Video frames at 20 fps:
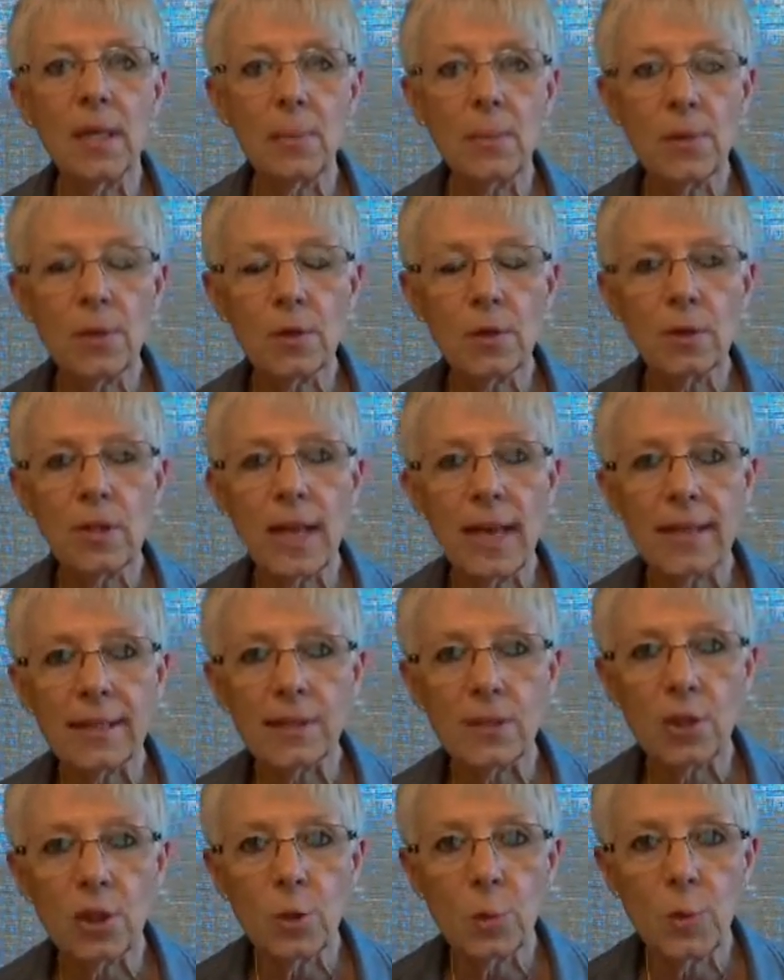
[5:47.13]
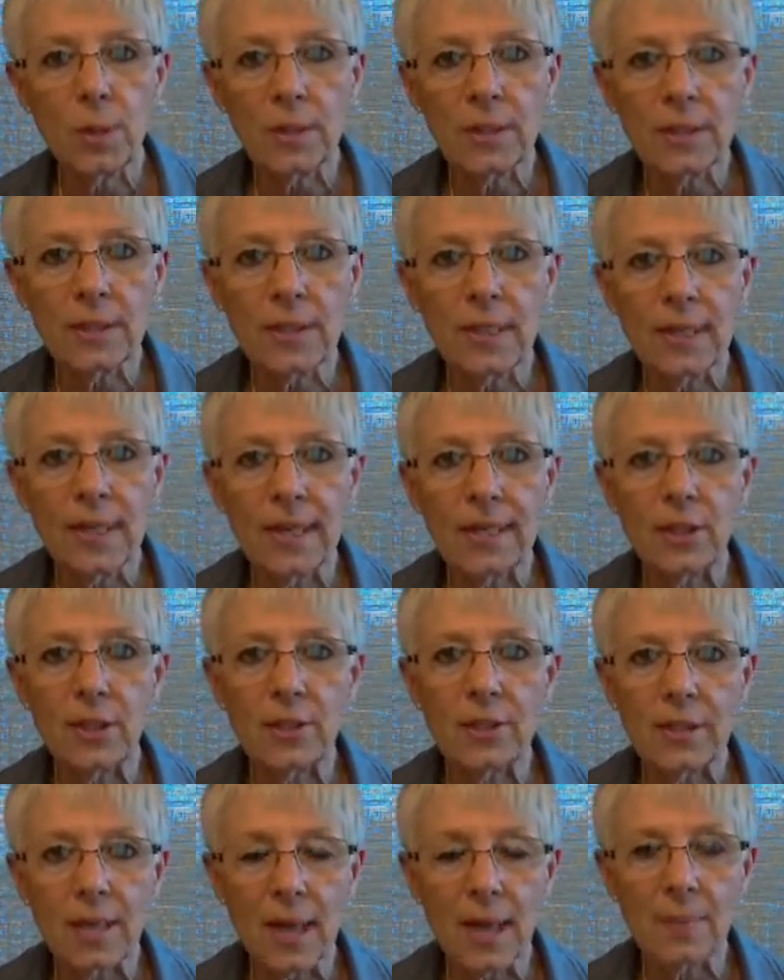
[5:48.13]
keeping your clients and your real estate
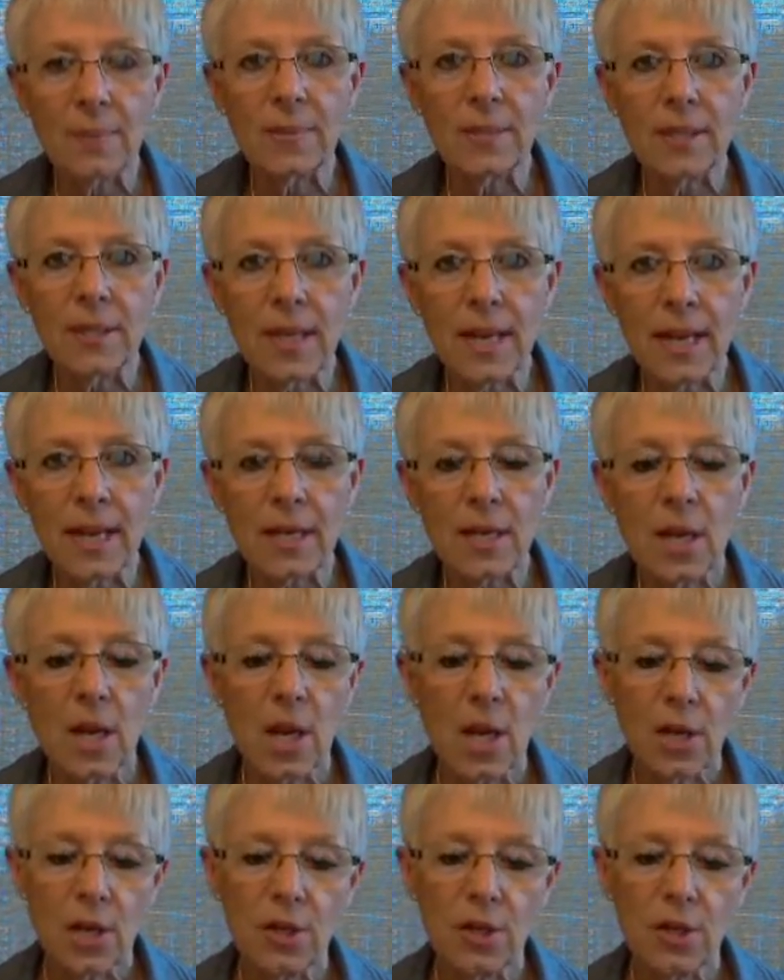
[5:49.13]
agents up to date,